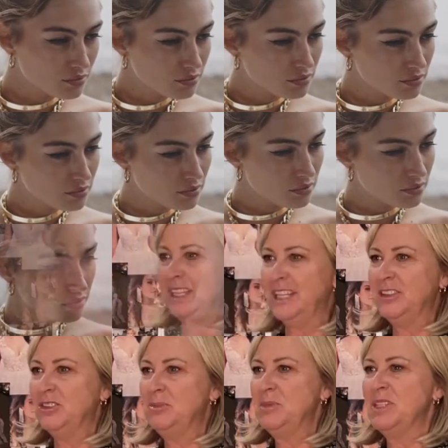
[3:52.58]
Rebecca
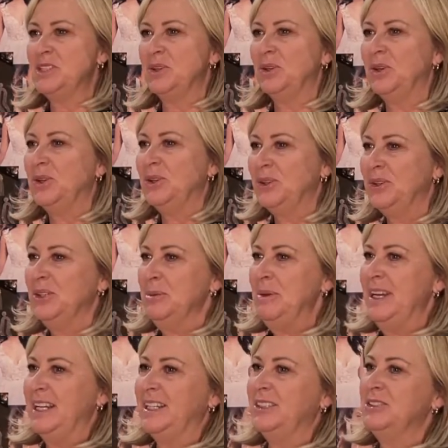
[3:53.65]
Ingram is all
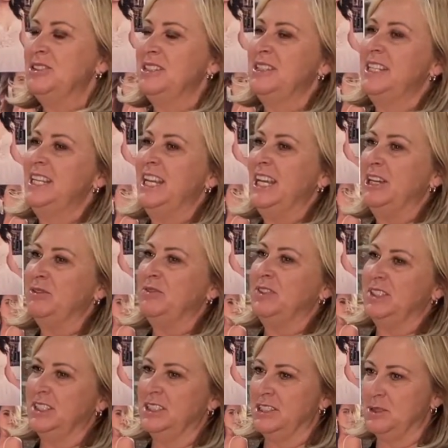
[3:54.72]
about the
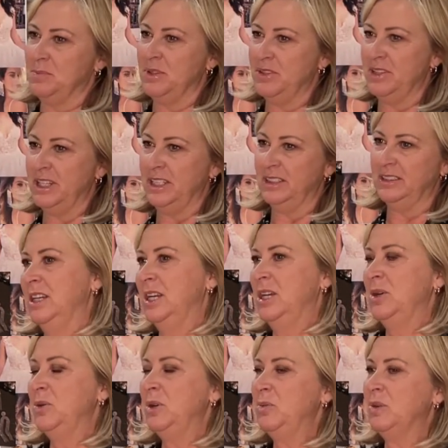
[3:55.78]
effortless beauty.
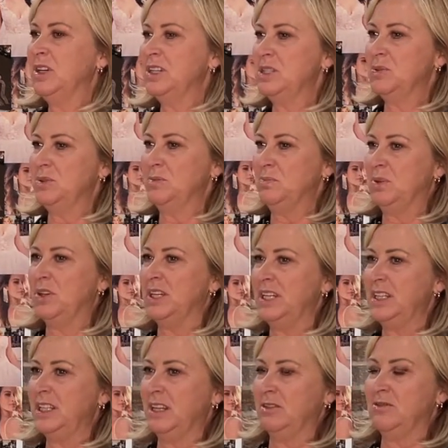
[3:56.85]
We wanted to embody
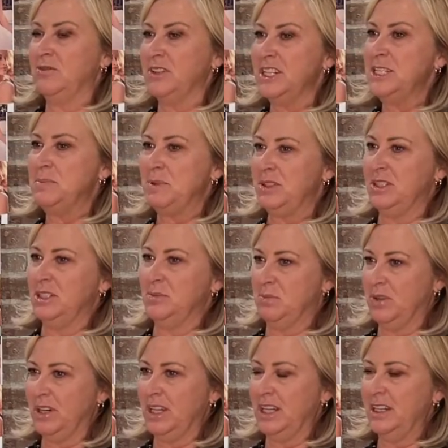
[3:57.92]
that free-spirited
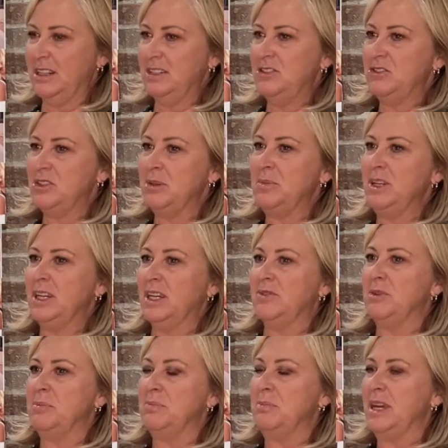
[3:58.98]
bride dreaming of a
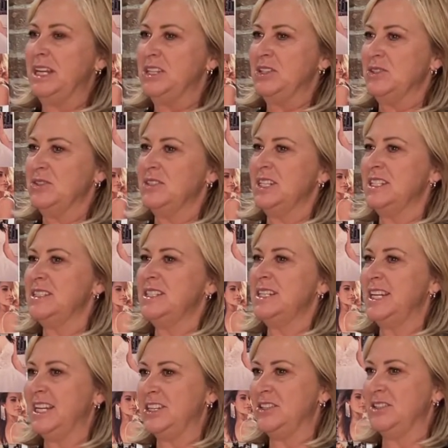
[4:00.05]
magical
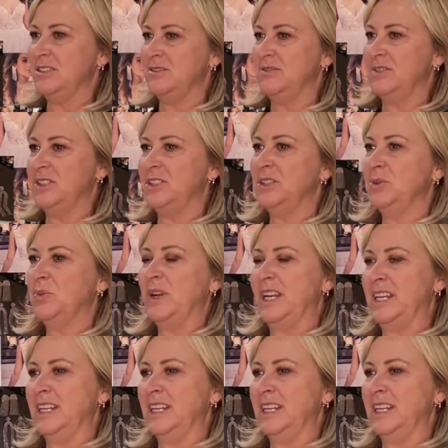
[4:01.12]
destination for her wedding